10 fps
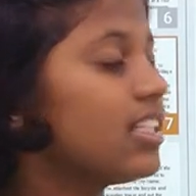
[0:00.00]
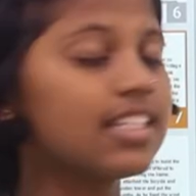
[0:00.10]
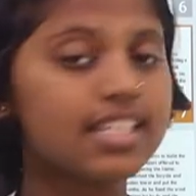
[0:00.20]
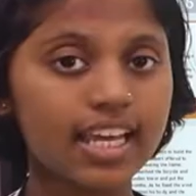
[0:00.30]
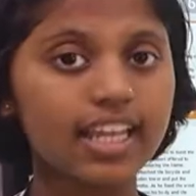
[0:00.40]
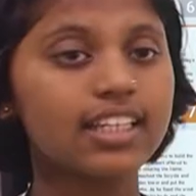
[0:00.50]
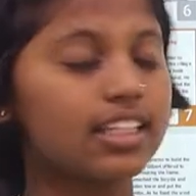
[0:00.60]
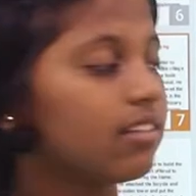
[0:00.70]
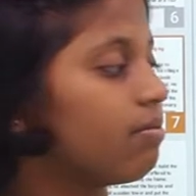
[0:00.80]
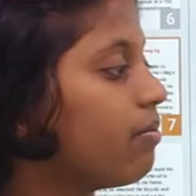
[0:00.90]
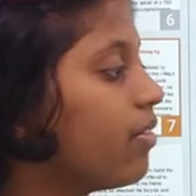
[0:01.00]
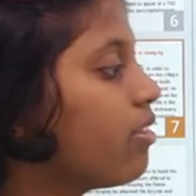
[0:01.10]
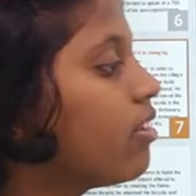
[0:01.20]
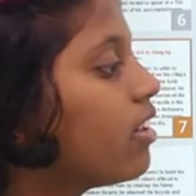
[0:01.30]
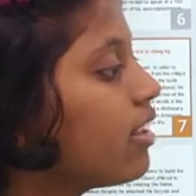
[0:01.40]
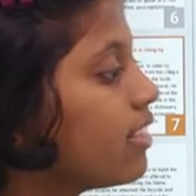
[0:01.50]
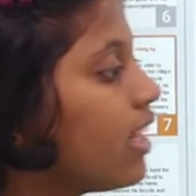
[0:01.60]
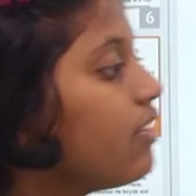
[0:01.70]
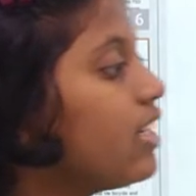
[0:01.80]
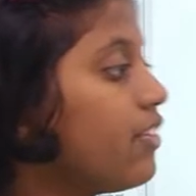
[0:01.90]
it daily.
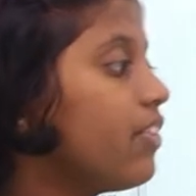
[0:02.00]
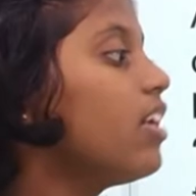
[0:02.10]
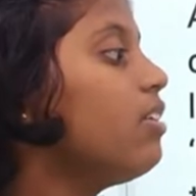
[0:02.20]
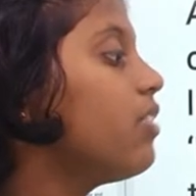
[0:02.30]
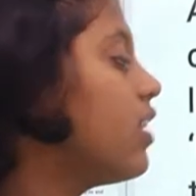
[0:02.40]
There were difficult